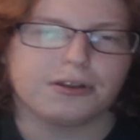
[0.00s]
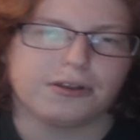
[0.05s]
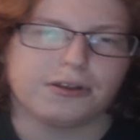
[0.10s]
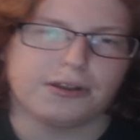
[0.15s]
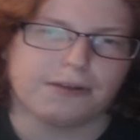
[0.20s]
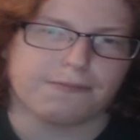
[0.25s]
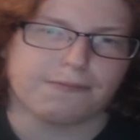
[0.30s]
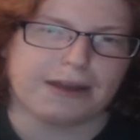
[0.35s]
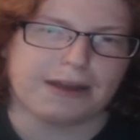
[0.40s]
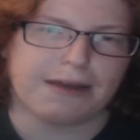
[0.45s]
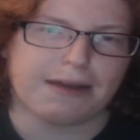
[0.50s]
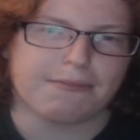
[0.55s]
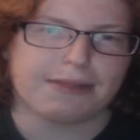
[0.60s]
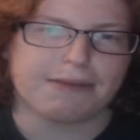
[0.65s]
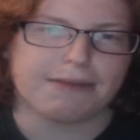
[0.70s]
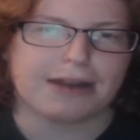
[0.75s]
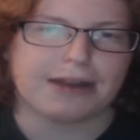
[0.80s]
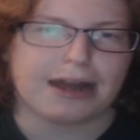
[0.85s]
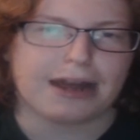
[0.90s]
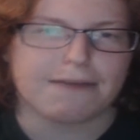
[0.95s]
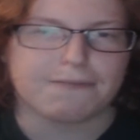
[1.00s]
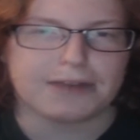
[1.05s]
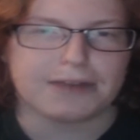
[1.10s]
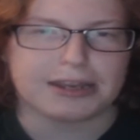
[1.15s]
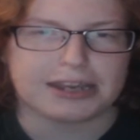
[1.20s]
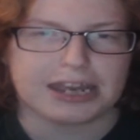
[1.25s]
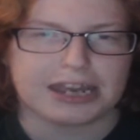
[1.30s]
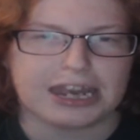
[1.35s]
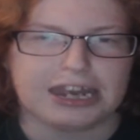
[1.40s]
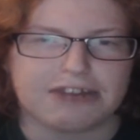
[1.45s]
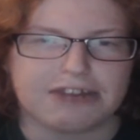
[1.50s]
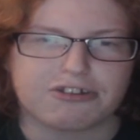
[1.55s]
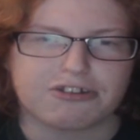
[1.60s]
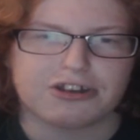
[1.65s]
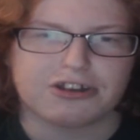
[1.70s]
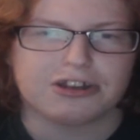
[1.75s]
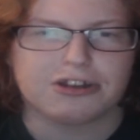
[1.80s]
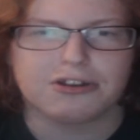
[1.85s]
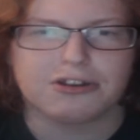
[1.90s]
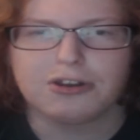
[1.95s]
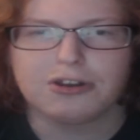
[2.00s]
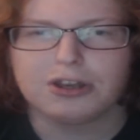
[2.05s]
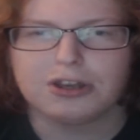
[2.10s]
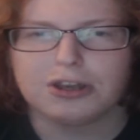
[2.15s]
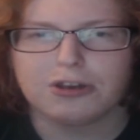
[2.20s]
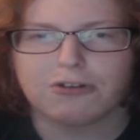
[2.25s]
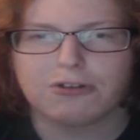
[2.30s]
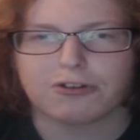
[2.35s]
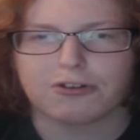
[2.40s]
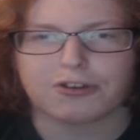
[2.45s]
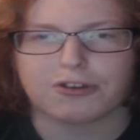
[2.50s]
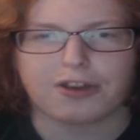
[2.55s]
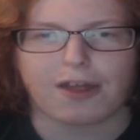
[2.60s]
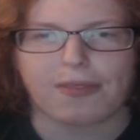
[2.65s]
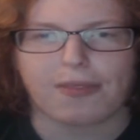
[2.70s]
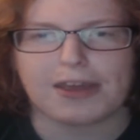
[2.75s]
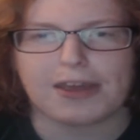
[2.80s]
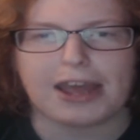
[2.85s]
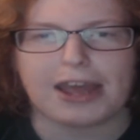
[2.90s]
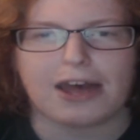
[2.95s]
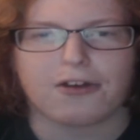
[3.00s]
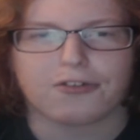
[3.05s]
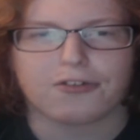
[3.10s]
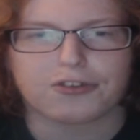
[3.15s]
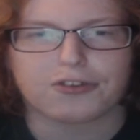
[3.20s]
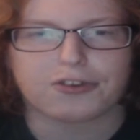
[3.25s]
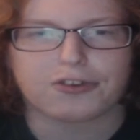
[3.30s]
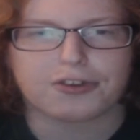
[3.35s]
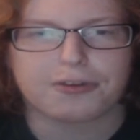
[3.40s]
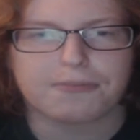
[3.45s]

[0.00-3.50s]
their family went on vacation, or something else.